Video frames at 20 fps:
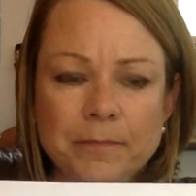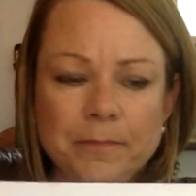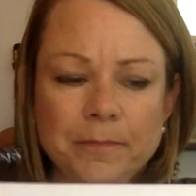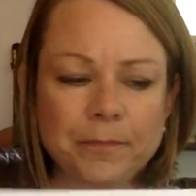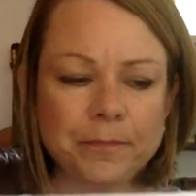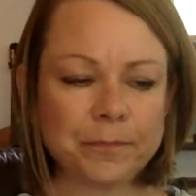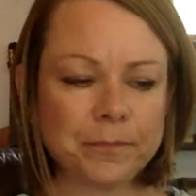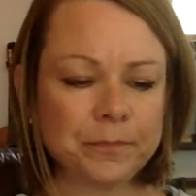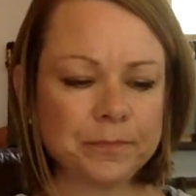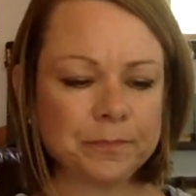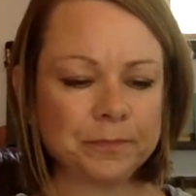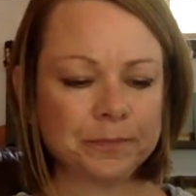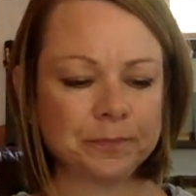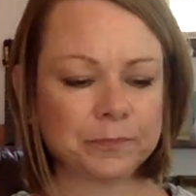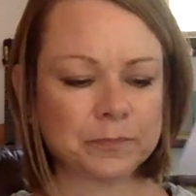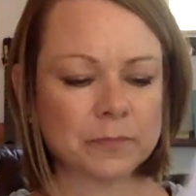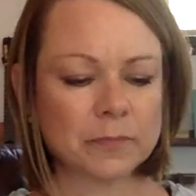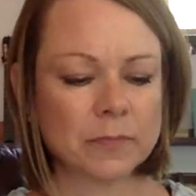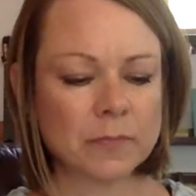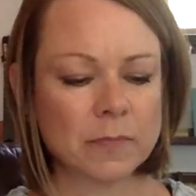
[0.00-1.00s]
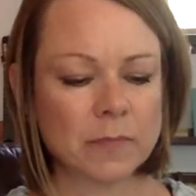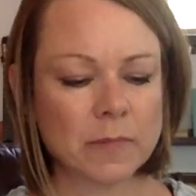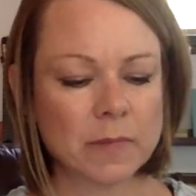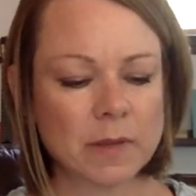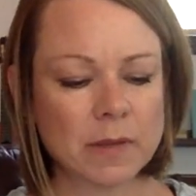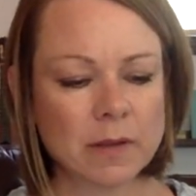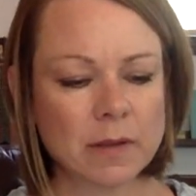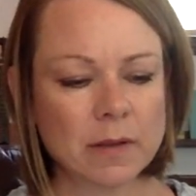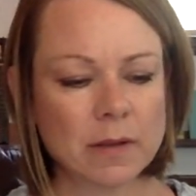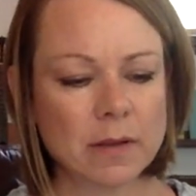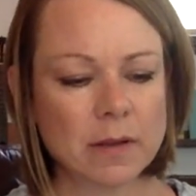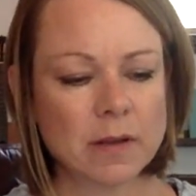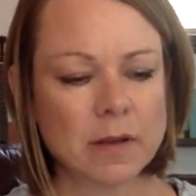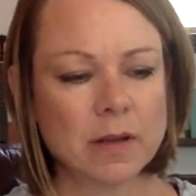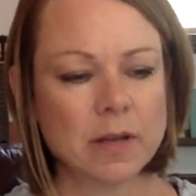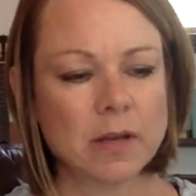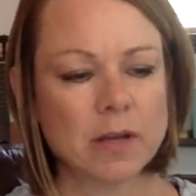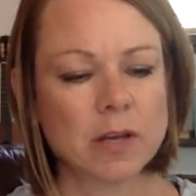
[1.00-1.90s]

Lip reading: Nothing is said.